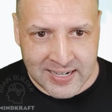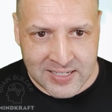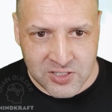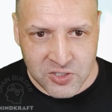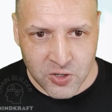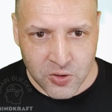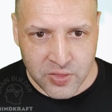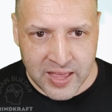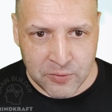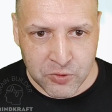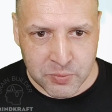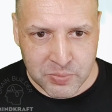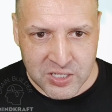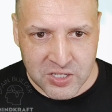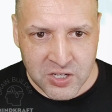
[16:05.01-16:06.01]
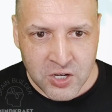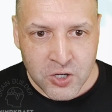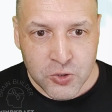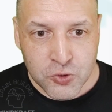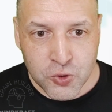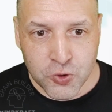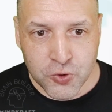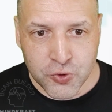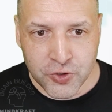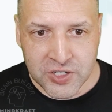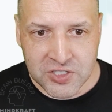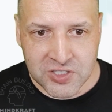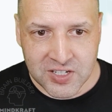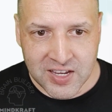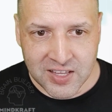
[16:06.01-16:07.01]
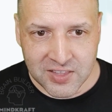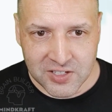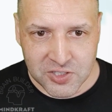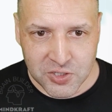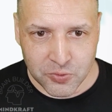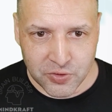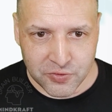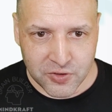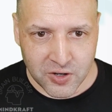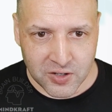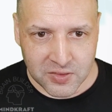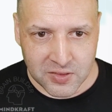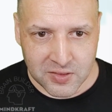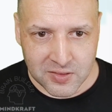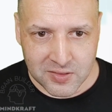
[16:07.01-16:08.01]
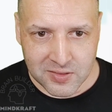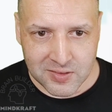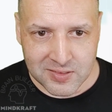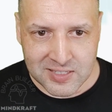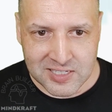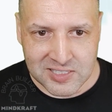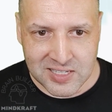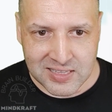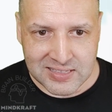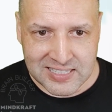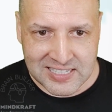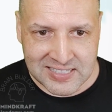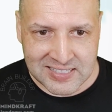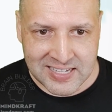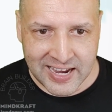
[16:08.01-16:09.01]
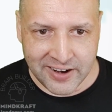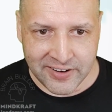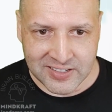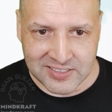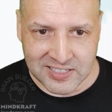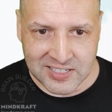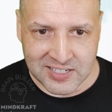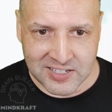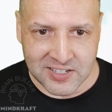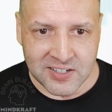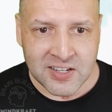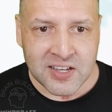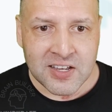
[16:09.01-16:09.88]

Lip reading: And so that would be two trees together. So we've got this lin character here.